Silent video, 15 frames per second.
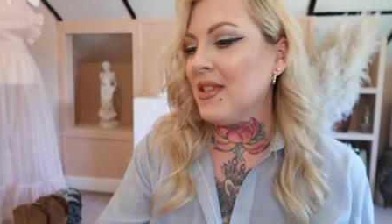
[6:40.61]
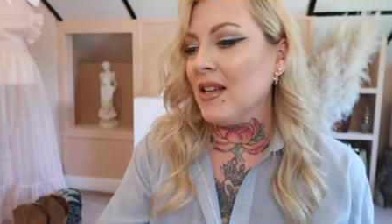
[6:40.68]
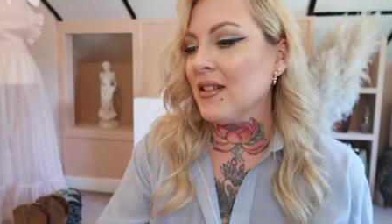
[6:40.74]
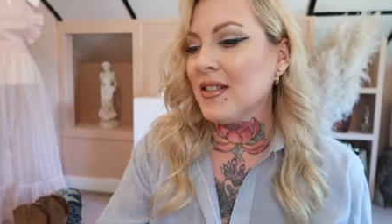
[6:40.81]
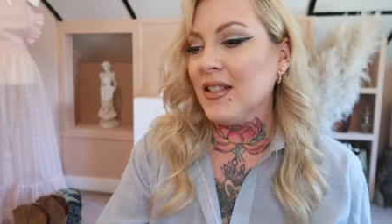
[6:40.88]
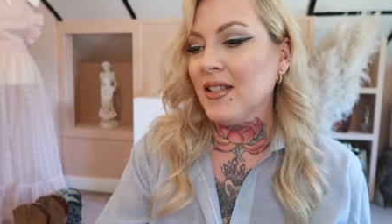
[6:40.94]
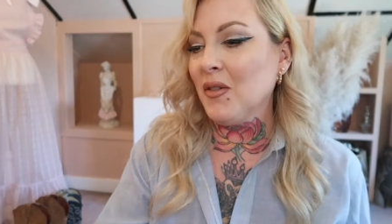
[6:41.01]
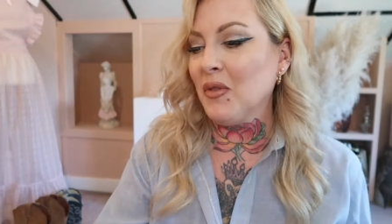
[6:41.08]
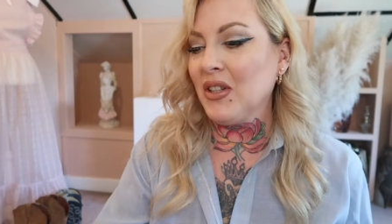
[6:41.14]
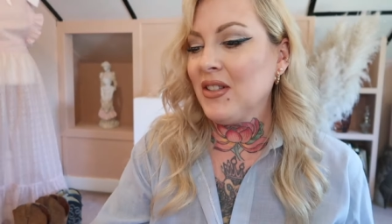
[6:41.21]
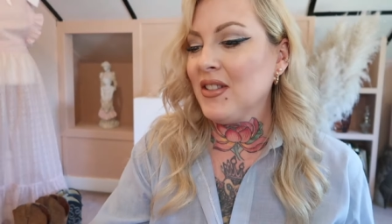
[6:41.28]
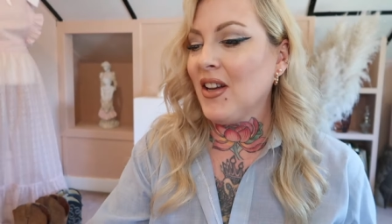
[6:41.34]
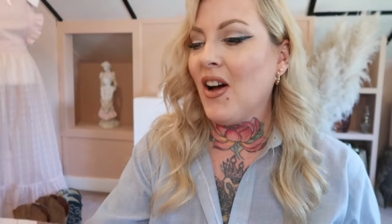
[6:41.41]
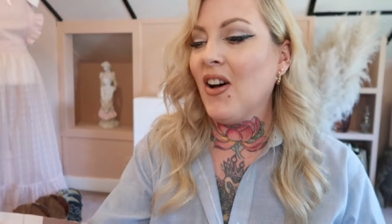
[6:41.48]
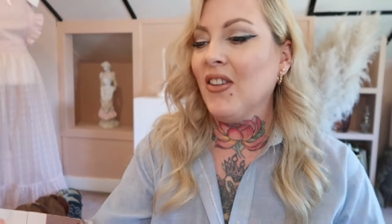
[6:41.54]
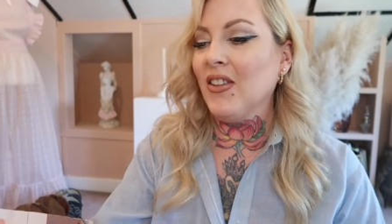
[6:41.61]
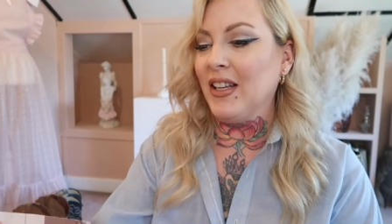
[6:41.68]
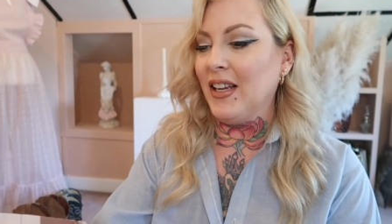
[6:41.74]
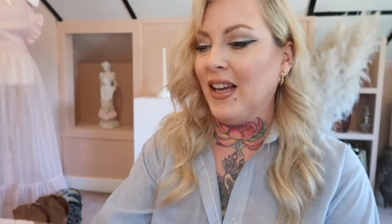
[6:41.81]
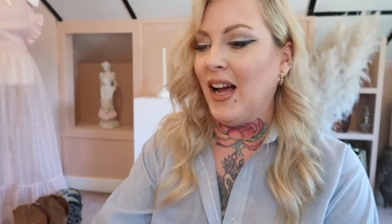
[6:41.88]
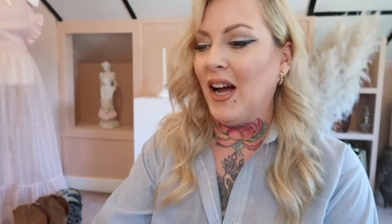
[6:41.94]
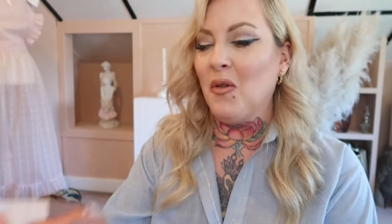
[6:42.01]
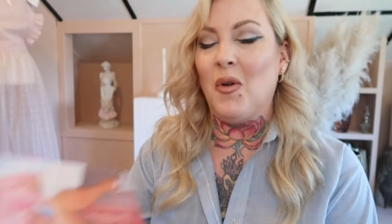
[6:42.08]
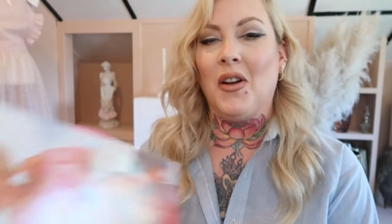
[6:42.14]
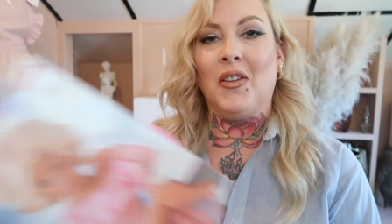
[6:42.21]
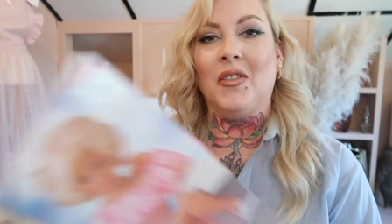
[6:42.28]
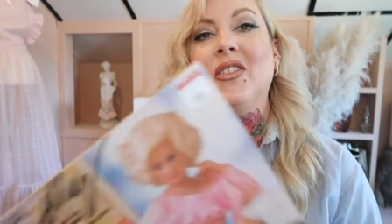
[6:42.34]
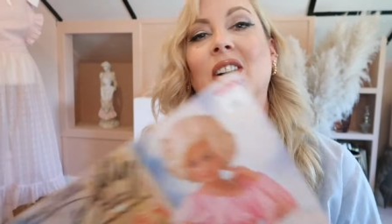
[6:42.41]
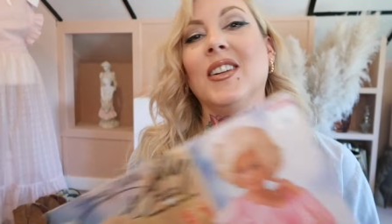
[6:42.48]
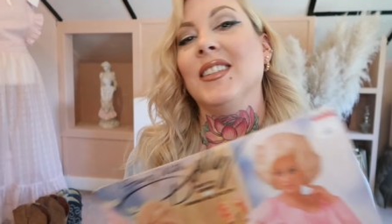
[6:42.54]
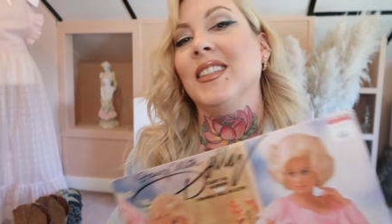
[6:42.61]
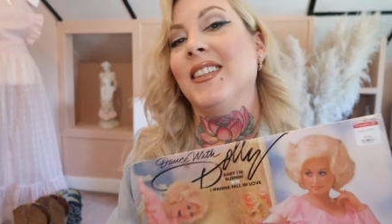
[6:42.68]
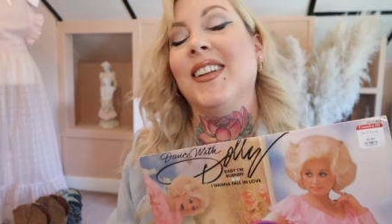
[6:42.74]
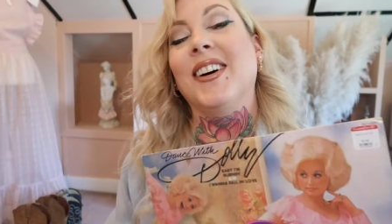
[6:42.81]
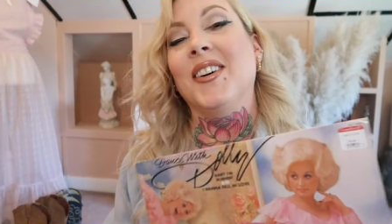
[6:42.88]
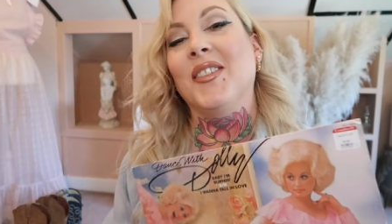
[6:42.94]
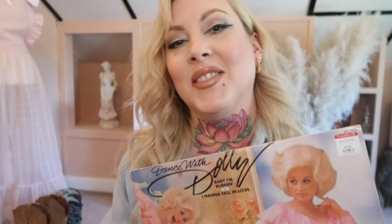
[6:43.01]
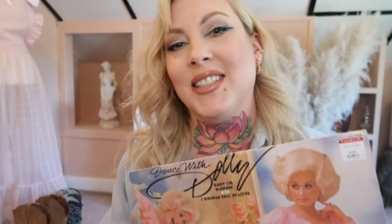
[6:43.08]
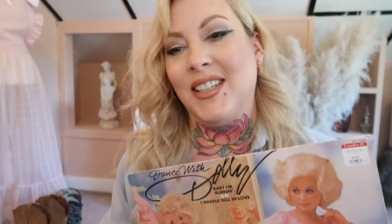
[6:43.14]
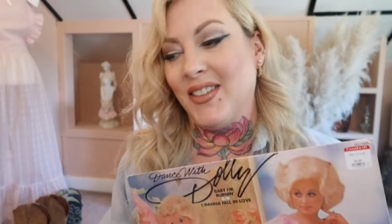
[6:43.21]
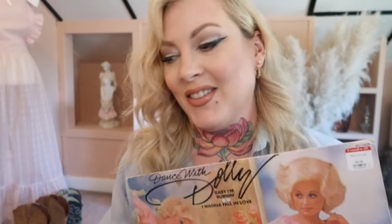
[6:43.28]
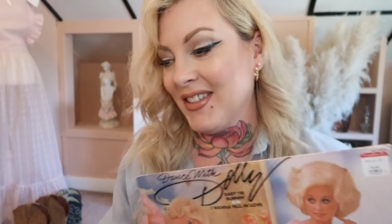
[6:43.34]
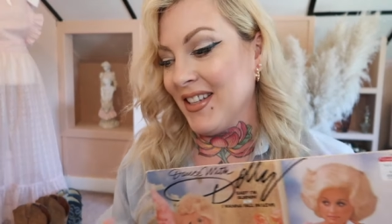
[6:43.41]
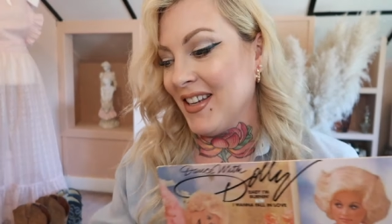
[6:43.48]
Dancing with Dolly, I Wanna Fall in Love sounds